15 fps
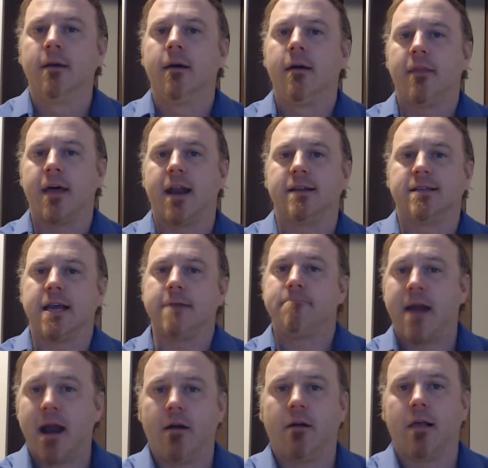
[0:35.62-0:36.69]
That is a
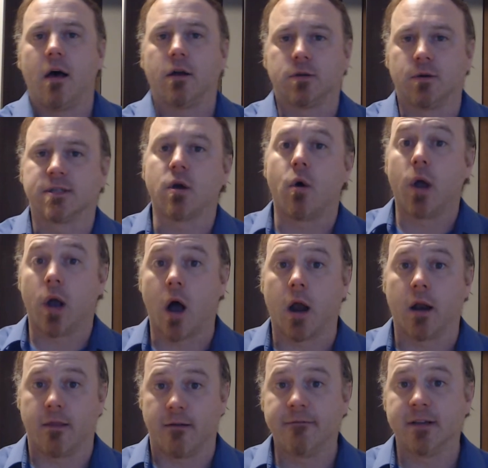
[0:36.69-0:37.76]
parallel to what's going on
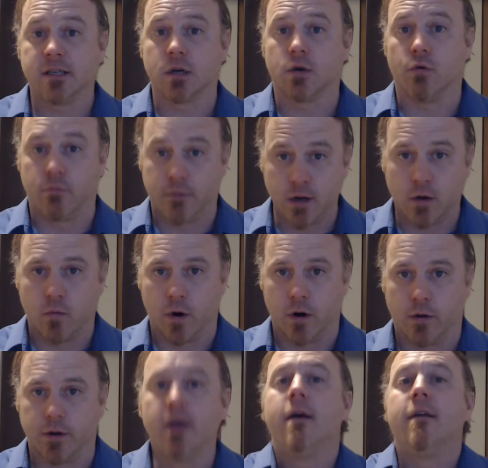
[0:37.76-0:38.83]
in the physical real world.